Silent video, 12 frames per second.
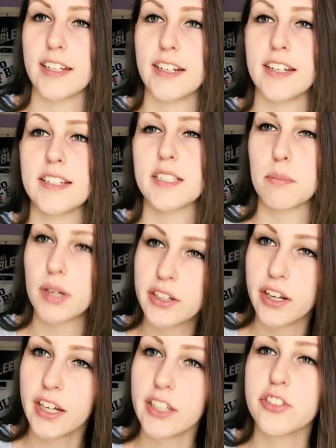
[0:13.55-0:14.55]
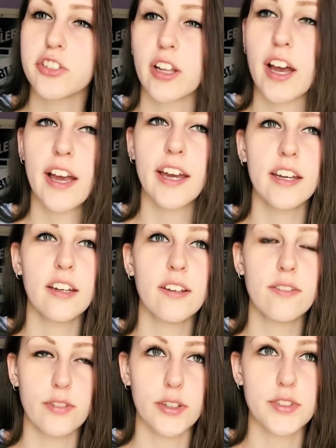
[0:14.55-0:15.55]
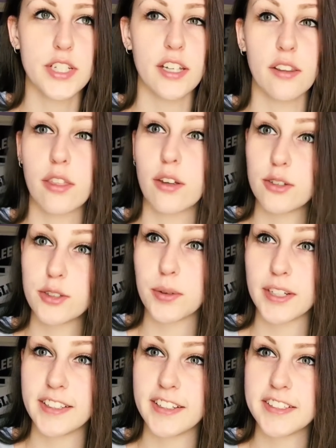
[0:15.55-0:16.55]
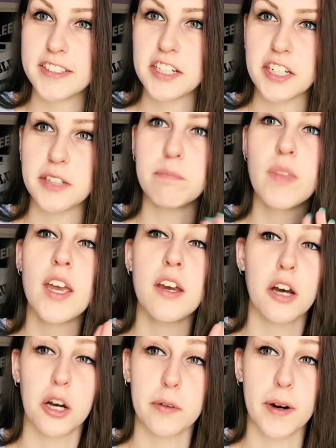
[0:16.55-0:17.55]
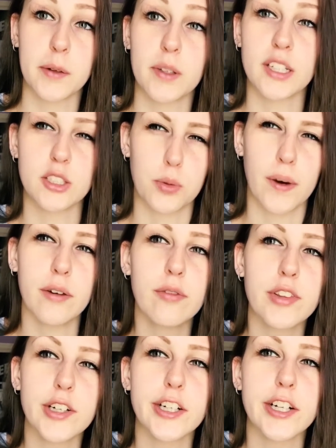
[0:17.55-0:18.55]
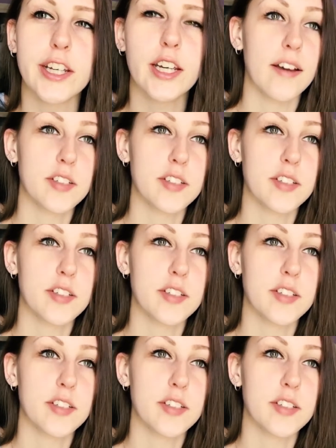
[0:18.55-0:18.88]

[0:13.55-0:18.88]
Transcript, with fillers: It is Monday, July fifteenth, twenty nineteen, around like twelve thirty.